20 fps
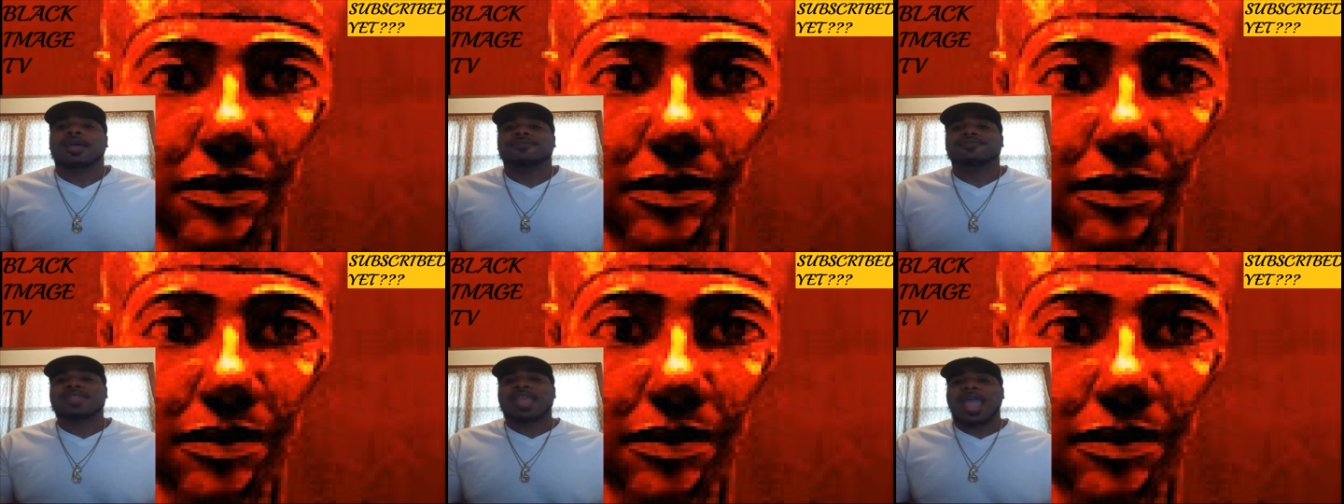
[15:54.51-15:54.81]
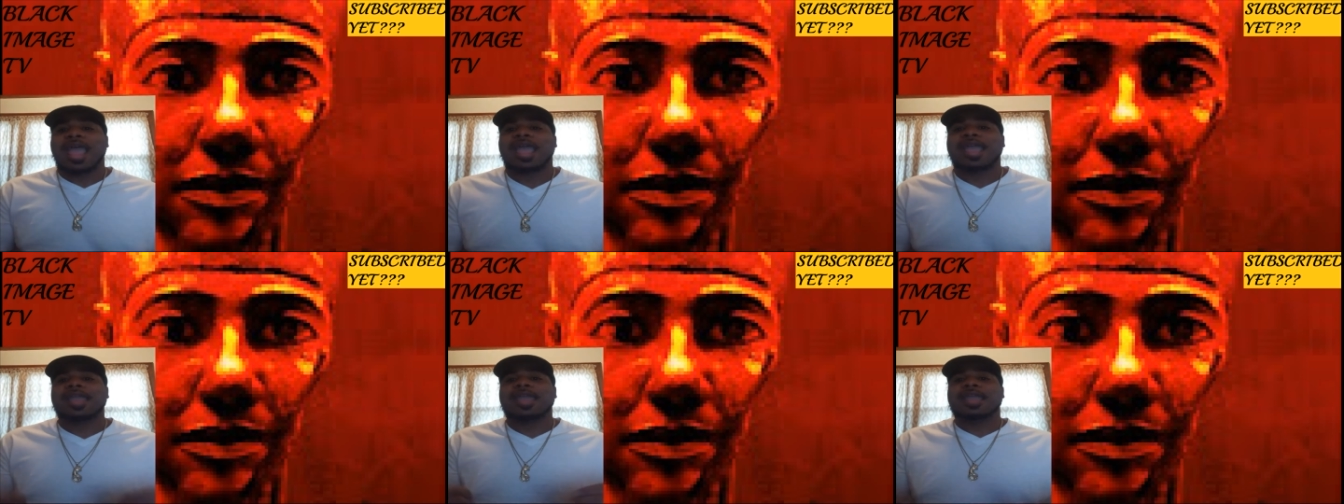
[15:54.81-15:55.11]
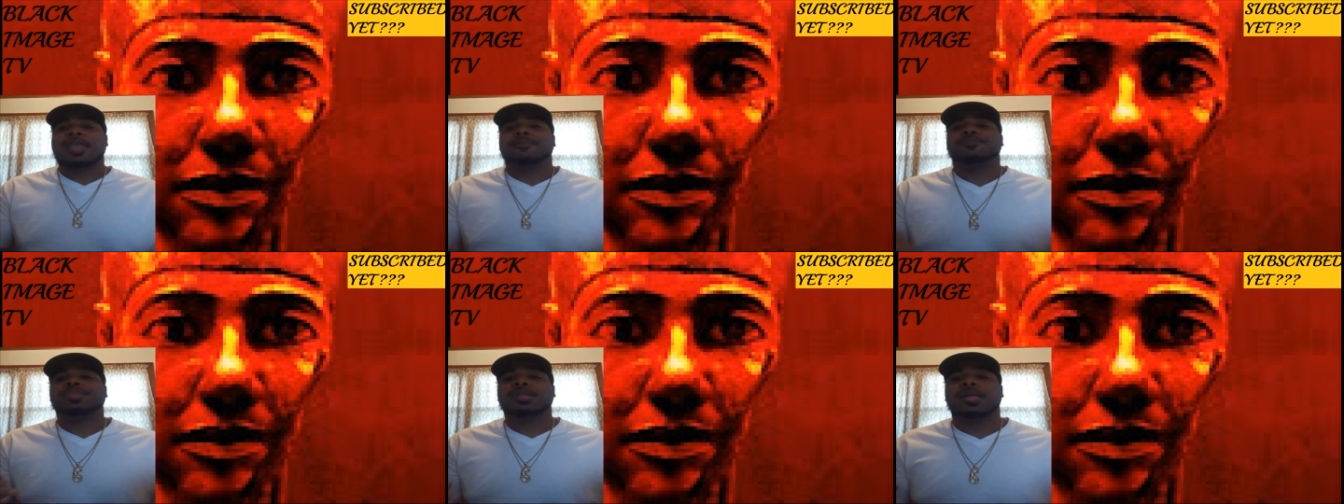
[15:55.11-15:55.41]
That
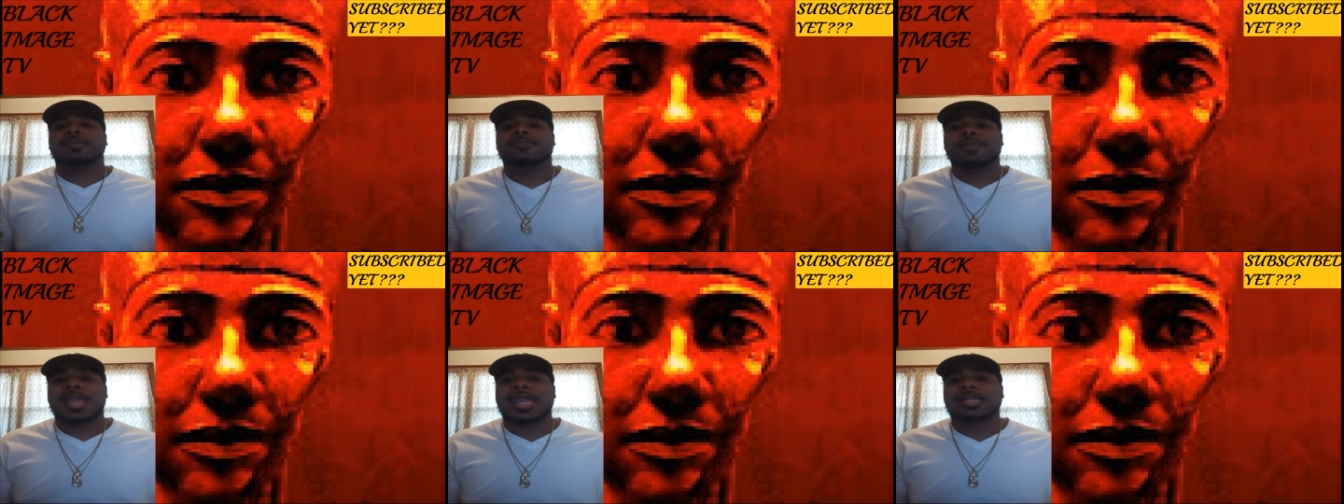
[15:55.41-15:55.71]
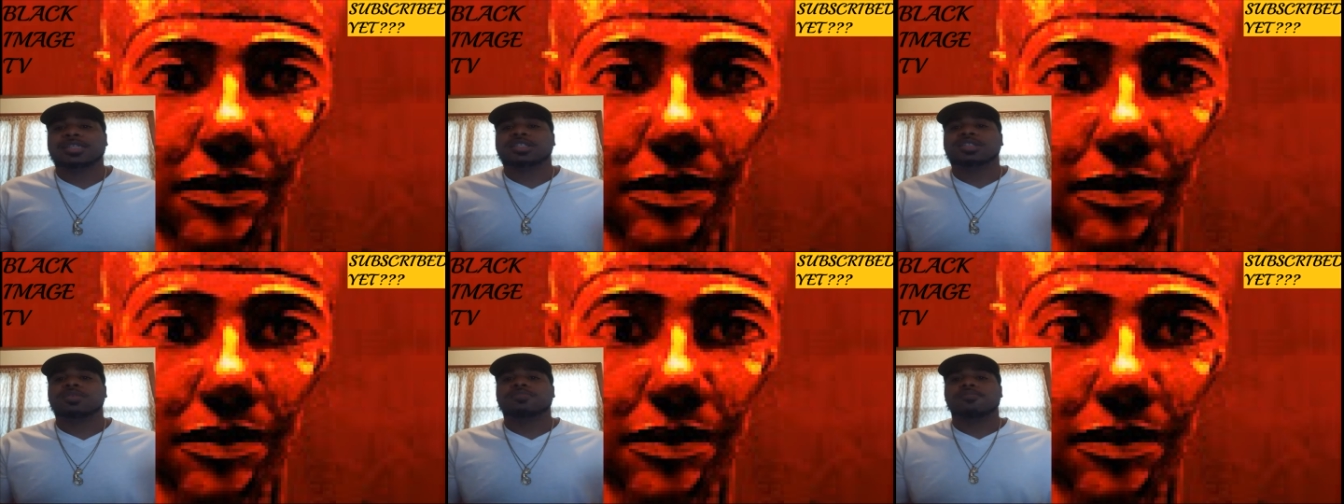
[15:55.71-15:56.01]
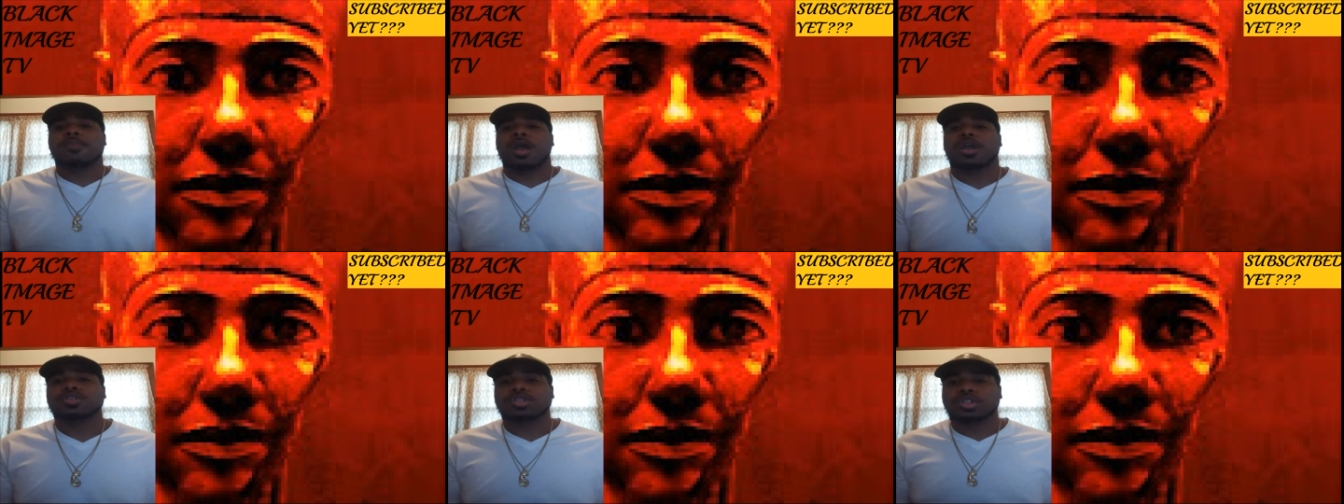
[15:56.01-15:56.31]
implements
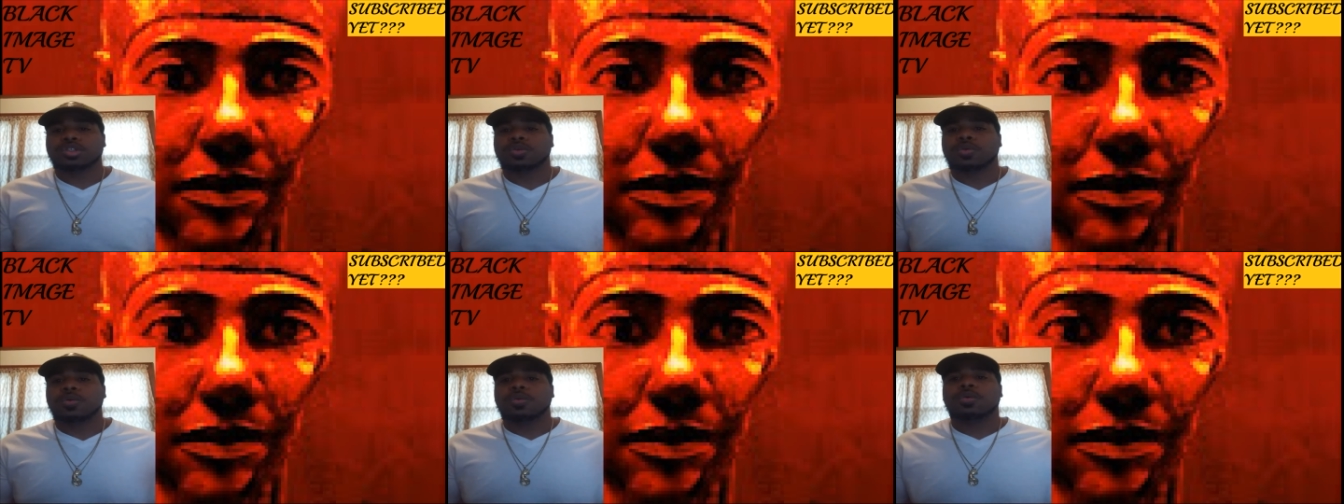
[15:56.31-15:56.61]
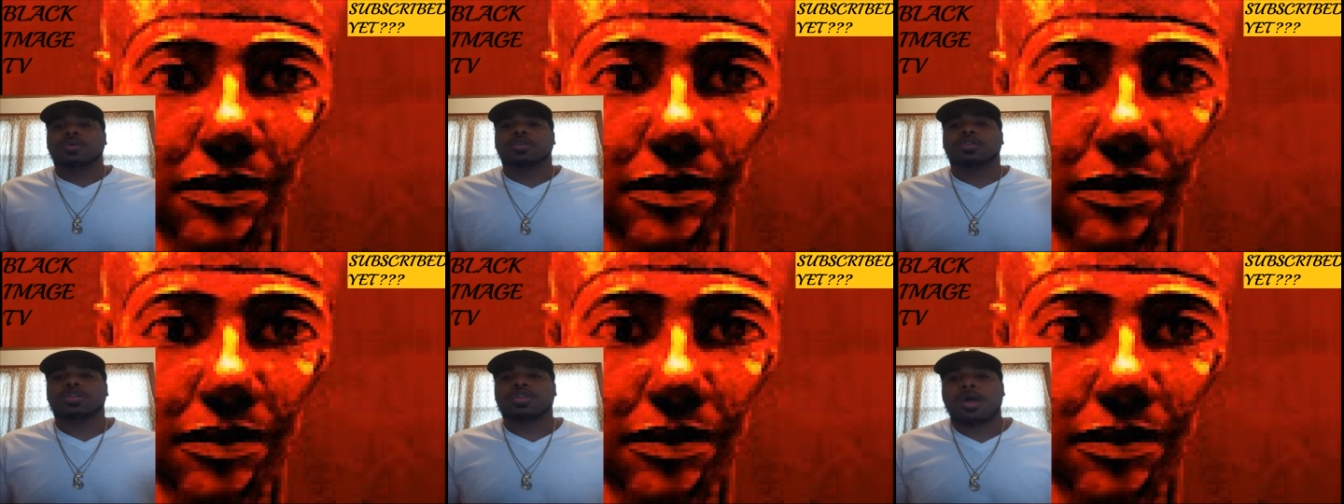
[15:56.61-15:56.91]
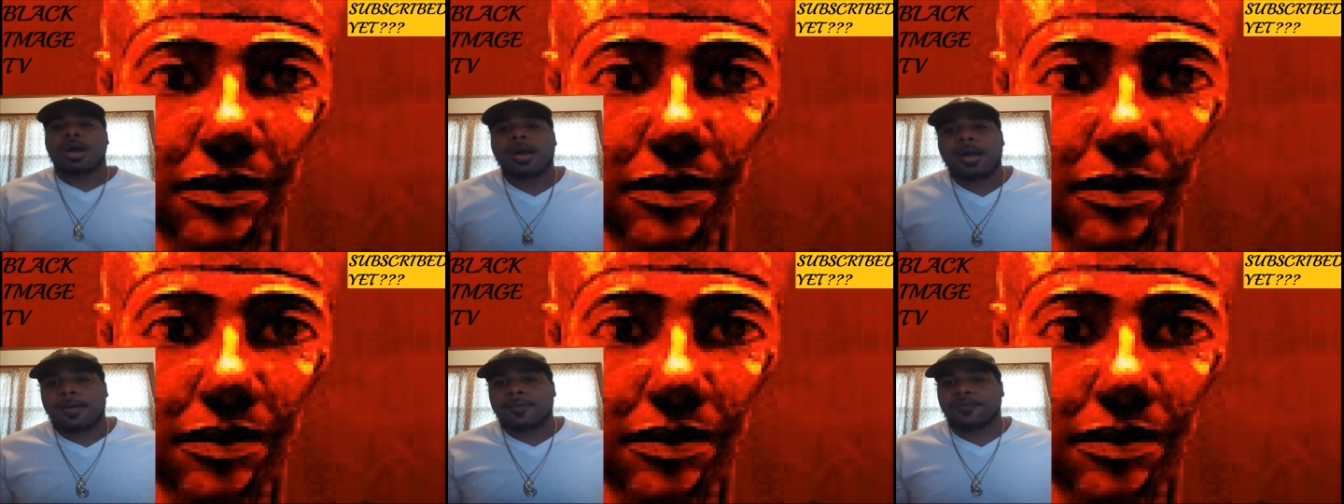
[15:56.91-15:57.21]
martial
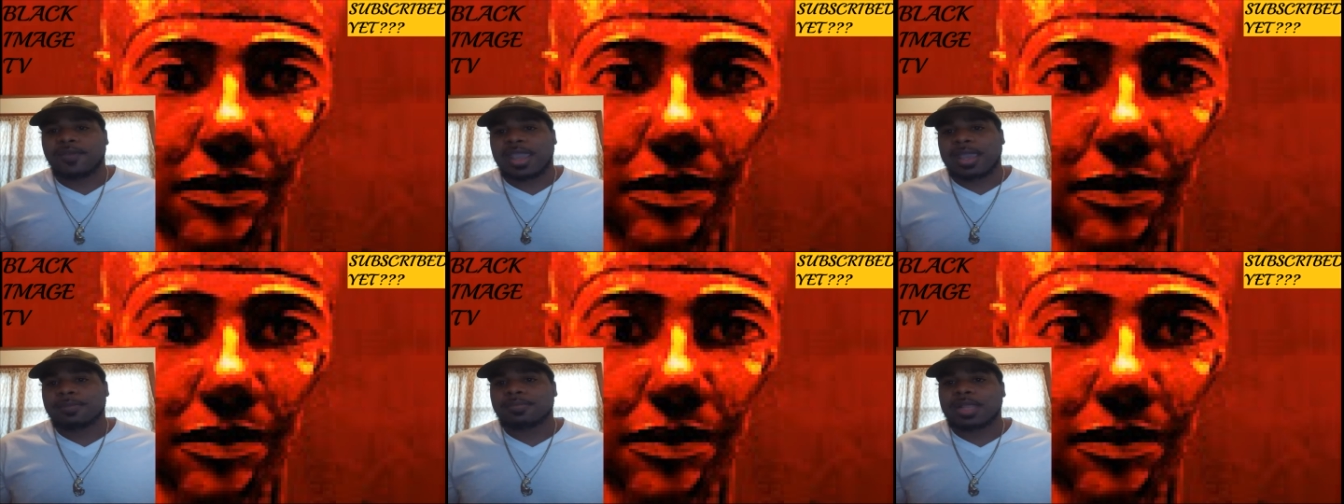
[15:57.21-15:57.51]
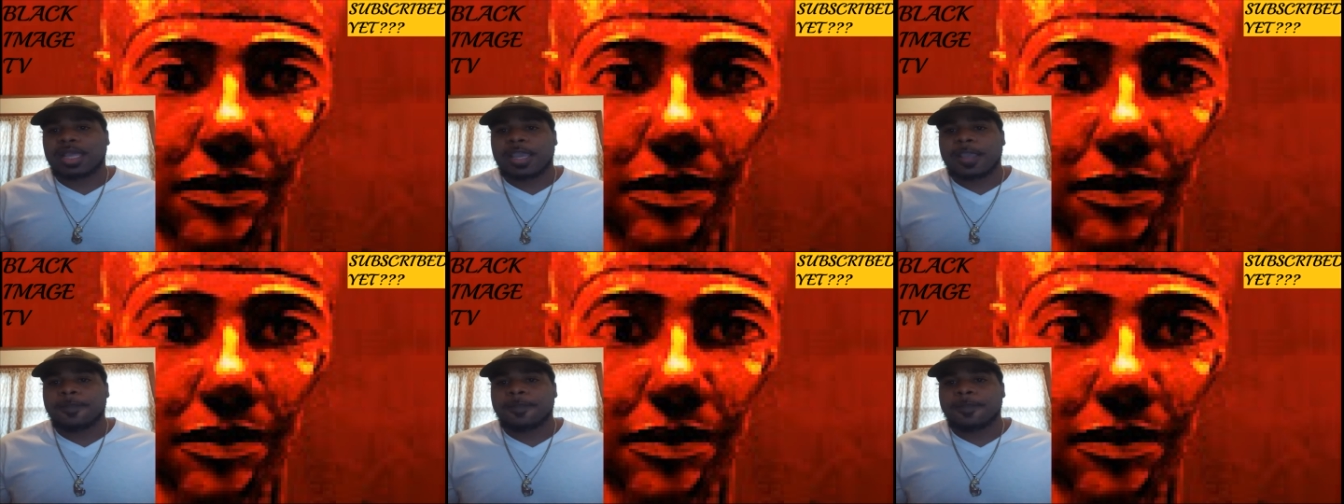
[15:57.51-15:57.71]
law, family.